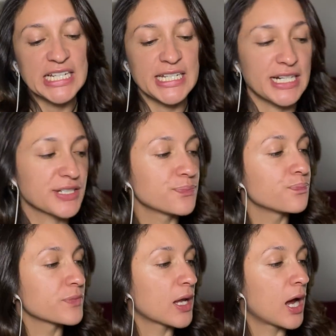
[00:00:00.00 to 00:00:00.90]
Yes,
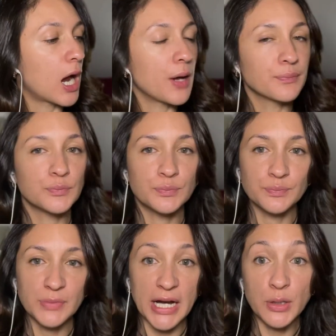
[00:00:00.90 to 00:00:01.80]

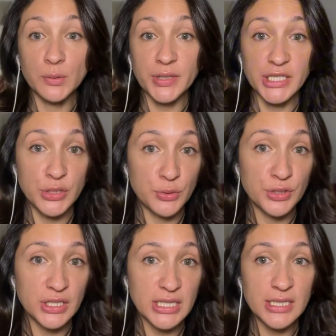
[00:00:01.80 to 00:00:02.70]
I already
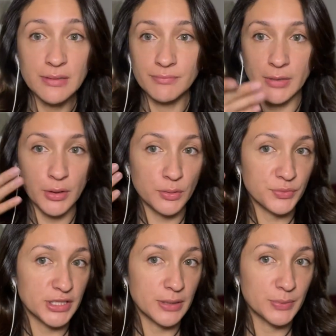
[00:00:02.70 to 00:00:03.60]
used this. I
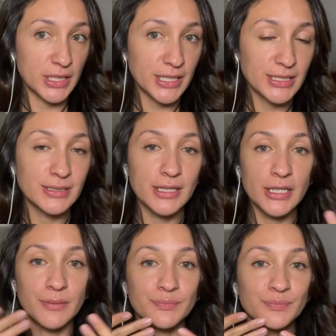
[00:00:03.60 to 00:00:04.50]
already applied the
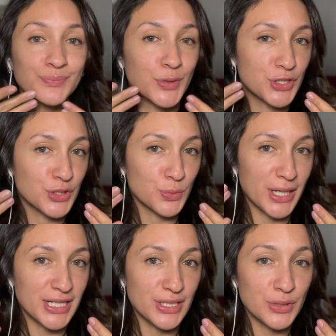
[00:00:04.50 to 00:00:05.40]

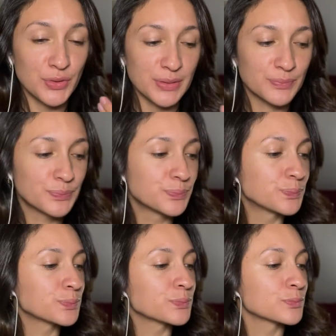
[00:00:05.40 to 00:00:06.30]
moisturizing cream,
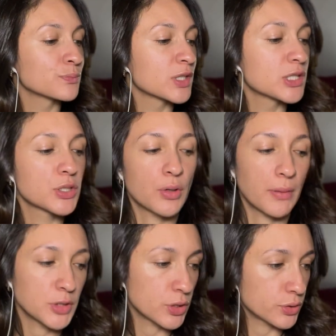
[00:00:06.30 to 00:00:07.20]
so
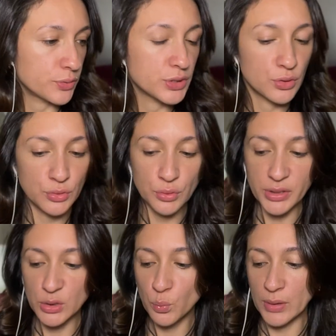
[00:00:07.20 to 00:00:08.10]
I'm not going to do
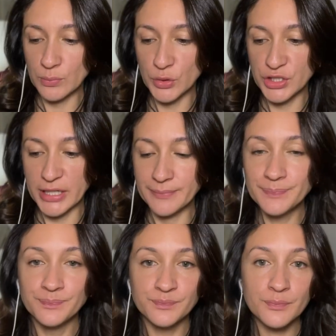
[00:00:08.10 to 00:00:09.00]
it one more time.
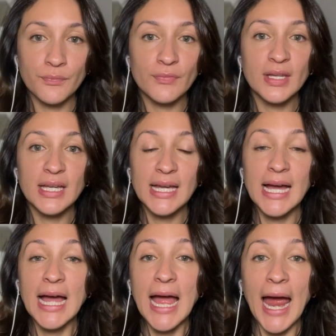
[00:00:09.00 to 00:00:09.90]

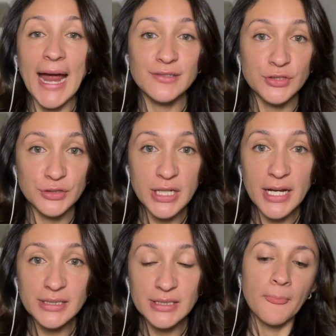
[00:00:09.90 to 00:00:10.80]
And
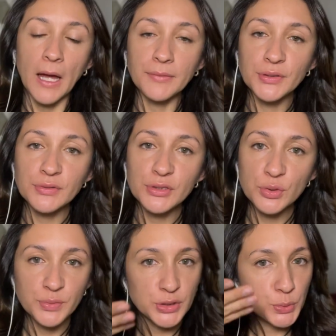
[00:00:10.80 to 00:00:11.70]
tonight I'm going to
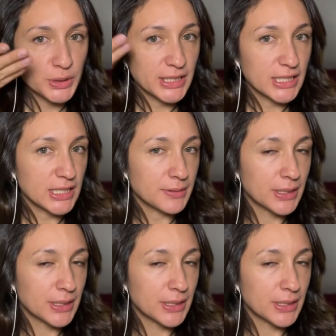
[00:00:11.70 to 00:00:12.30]
be doing the